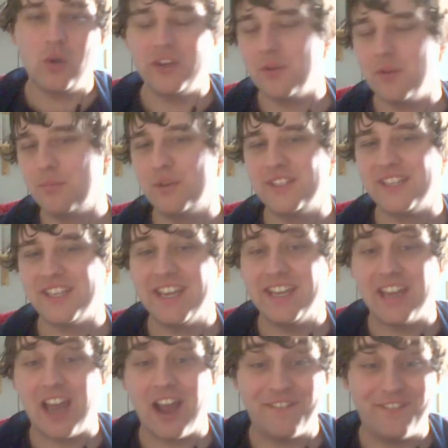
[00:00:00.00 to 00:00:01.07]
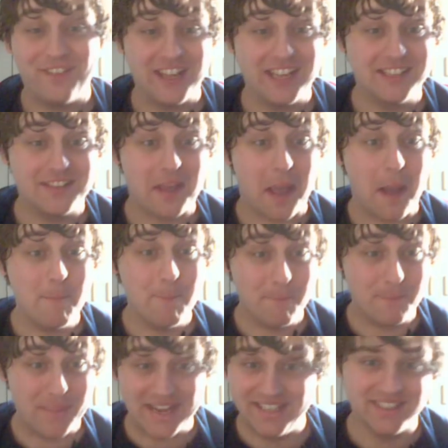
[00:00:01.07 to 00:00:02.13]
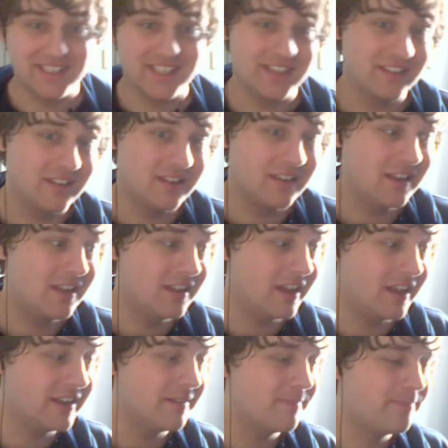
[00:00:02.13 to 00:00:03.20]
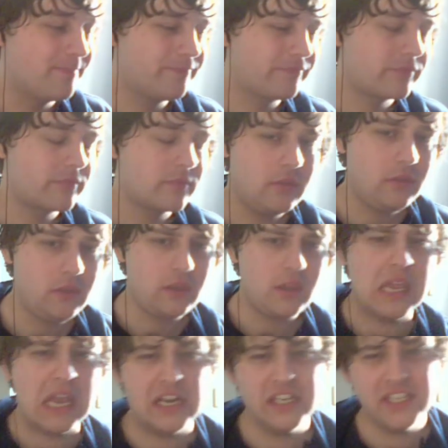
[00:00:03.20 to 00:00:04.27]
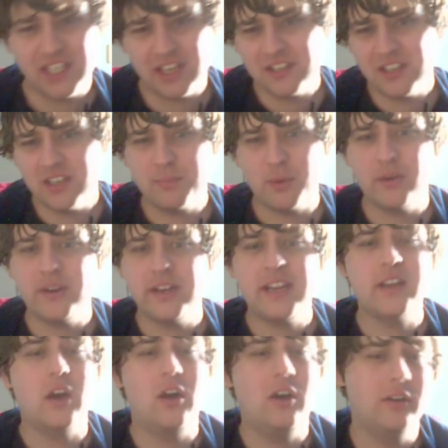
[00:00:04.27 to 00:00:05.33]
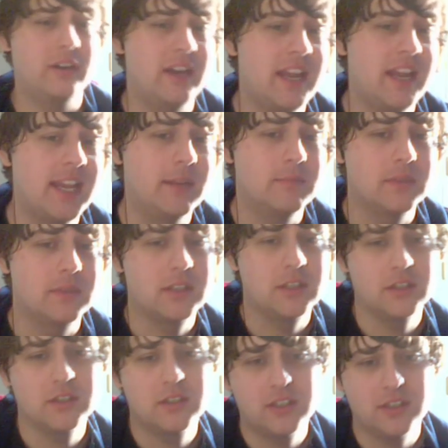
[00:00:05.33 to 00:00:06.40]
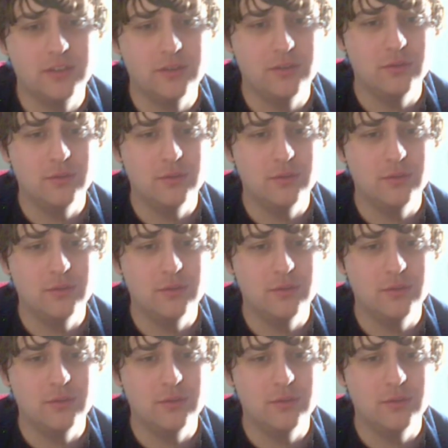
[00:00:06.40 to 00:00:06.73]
putting in, I think is amazing. Like, I started putting in odd names just to